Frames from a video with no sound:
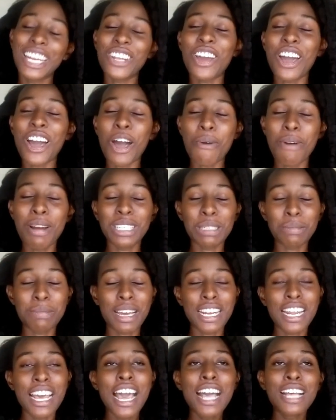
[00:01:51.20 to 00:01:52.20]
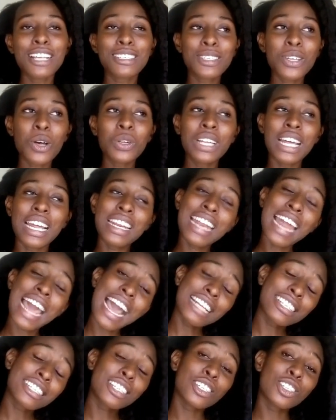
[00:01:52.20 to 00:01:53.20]
in your hair regimen. So the
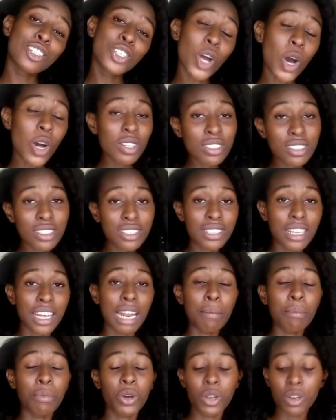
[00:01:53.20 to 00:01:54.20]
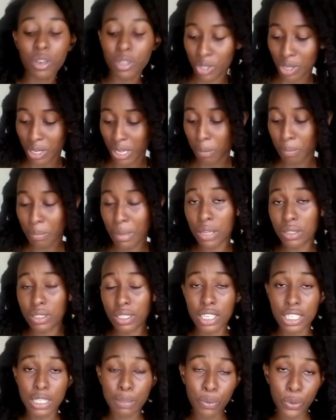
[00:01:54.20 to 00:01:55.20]
next don't that I'm gonna talk
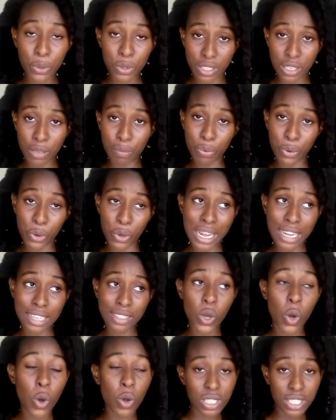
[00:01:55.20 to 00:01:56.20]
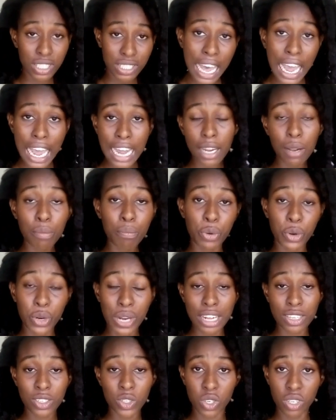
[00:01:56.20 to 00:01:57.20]
about is protein products or styling
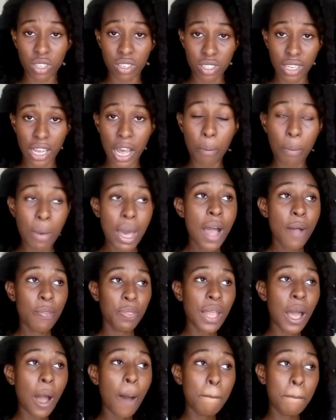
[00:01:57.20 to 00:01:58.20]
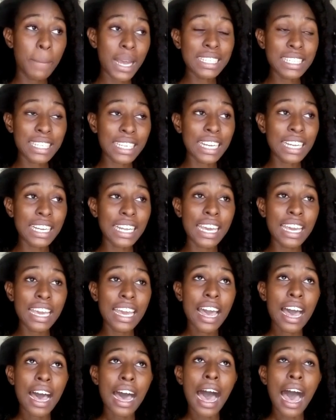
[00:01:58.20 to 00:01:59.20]
products on your scalp. Now
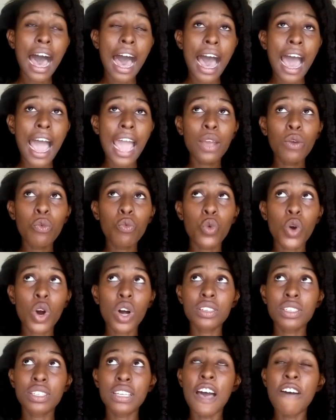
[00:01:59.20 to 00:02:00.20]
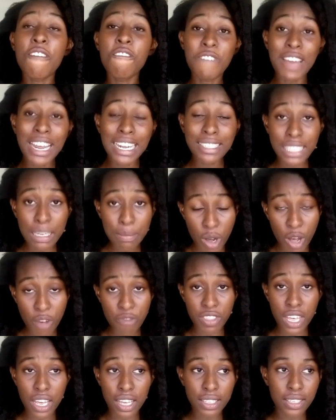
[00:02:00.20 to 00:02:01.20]
basically, I was a
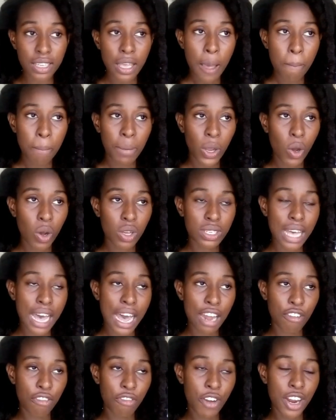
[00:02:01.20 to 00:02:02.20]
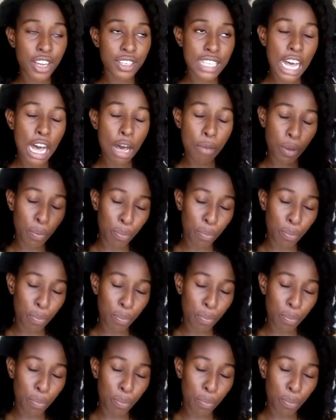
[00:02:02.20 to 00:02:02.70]
victim of this because at first